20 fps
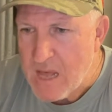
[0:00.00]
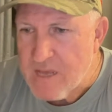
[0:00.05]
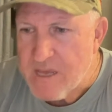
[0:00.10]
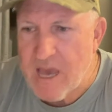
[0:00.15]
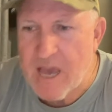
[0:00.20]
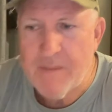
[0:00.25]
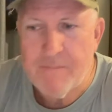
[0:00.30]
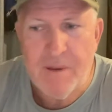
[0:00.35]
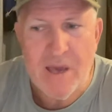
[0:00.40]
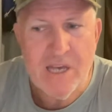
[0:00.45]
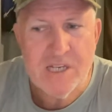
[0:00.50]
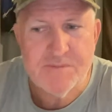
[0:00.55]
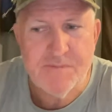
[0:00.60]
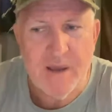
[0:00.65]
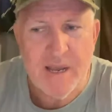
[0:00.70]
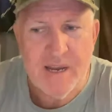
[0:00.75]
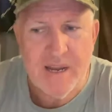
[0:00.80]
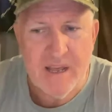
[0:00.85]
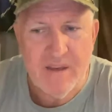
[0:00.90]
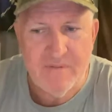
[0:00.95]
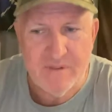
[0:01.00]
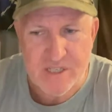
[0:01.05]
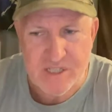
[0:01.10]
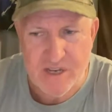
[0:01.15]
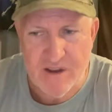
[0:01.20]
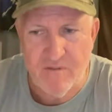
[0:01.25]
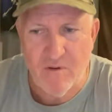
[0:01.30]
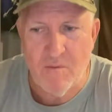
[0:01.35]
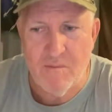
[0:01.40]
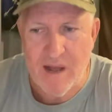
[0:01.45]
Pink's been here for
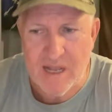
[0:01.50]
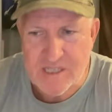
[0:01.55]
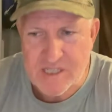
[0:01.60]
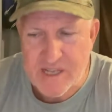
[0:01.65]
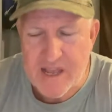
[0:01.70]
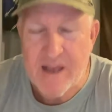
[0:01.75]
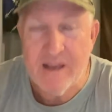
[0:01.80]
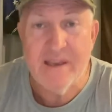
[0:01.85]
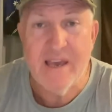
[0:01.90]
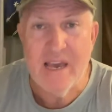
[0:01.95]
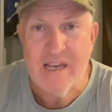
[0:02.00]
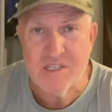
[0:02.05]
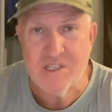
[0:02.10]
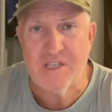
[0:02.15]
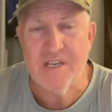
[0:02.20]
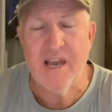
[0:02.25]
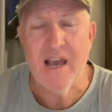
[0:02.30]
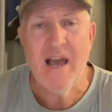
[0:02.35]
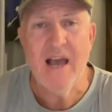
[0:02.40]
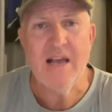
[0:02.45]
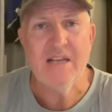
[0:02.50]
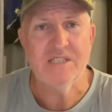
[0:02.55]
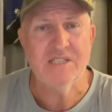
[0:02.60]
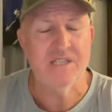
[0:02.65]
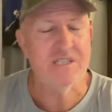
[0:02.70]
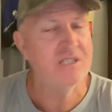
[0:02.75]
several months now. Yes, she has.